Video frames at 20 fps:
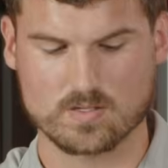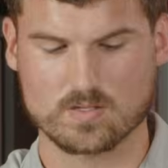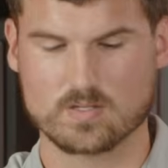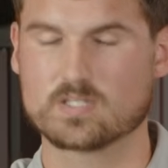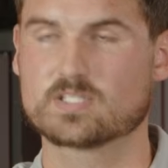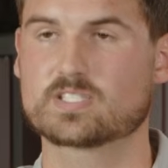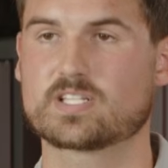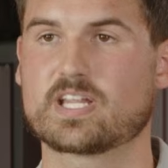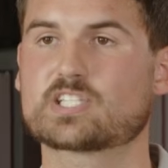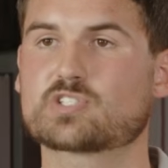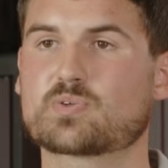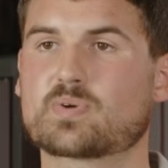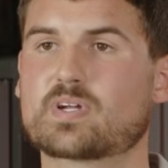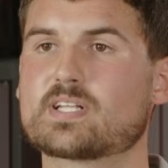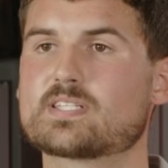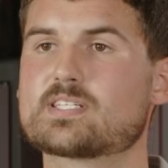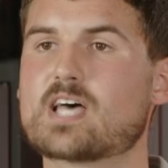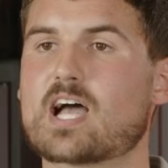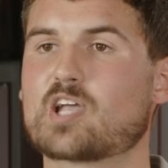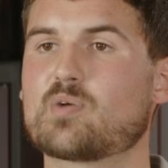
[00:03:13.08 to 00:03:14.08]
So next we're going
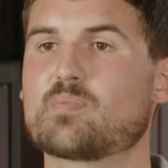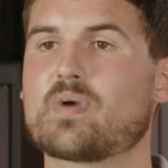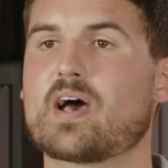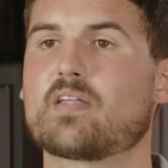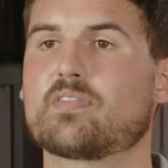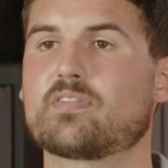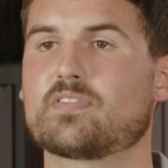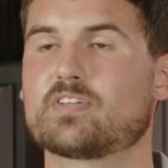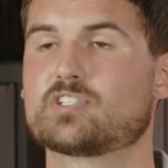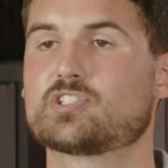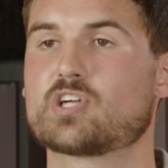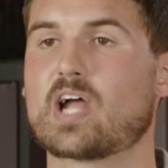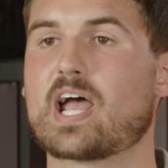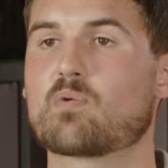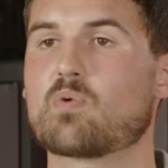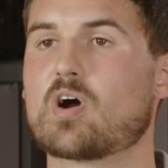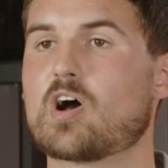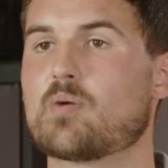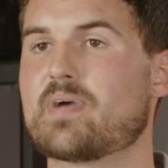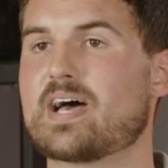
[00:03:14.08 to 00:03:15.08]
to talk about the
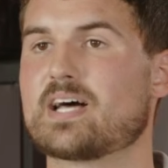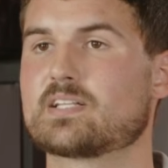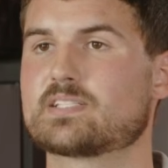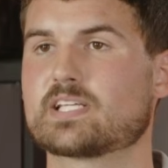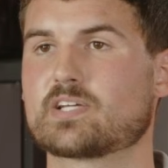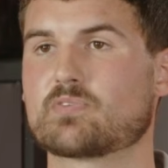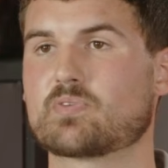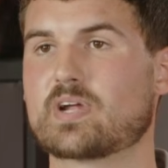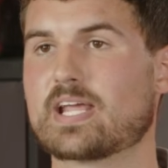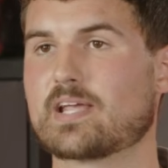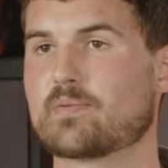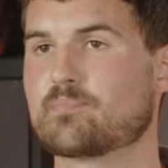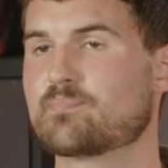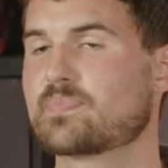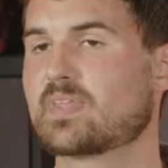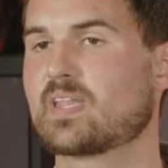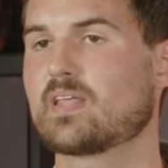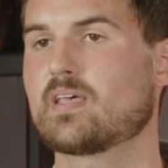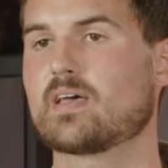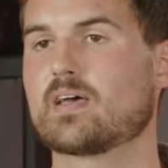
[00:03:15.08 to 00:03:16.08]
drywall mounting ring
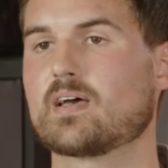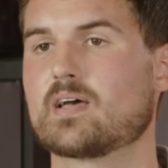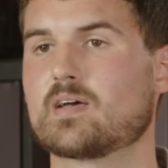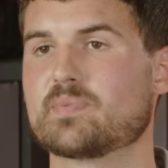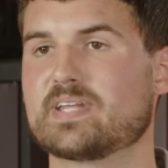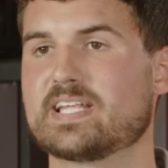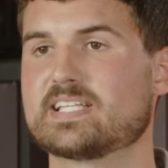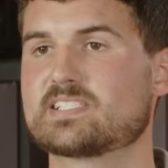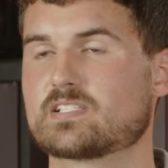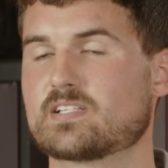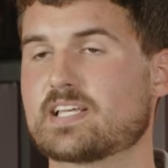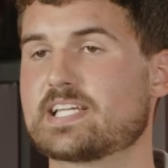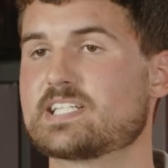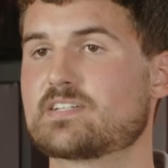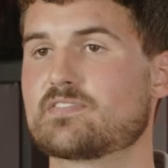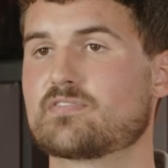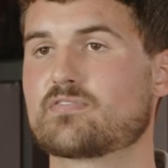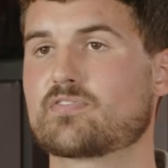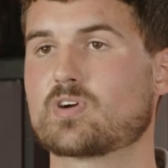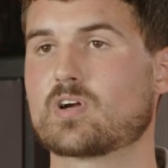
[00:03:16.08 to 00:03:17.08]
and
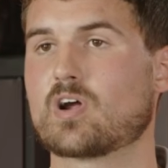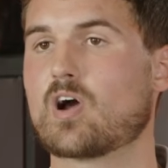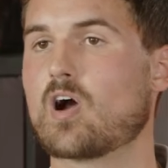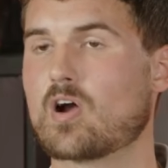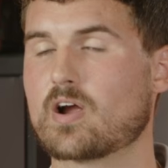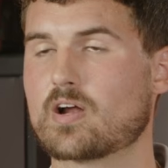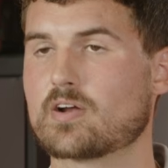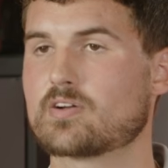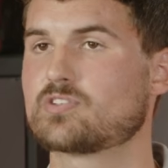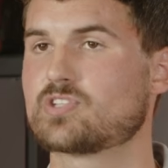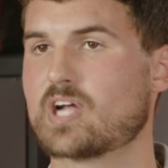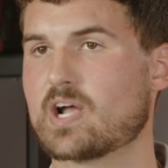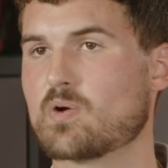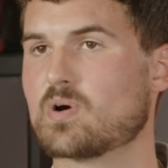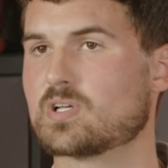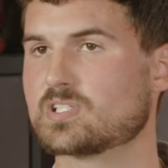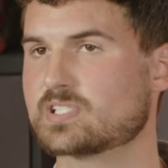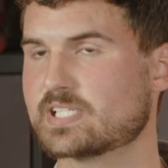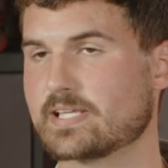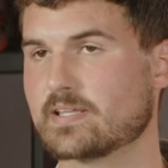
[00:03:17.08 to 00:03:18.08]
installation for a hard
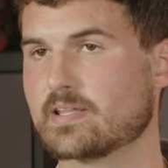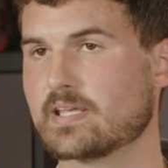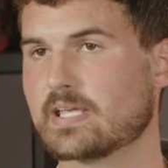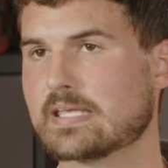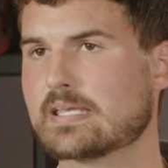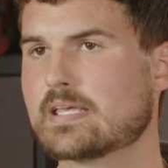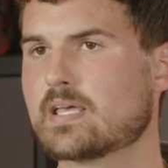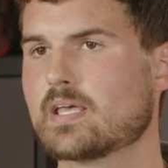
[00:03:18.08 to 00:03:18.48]
drywall ceiling.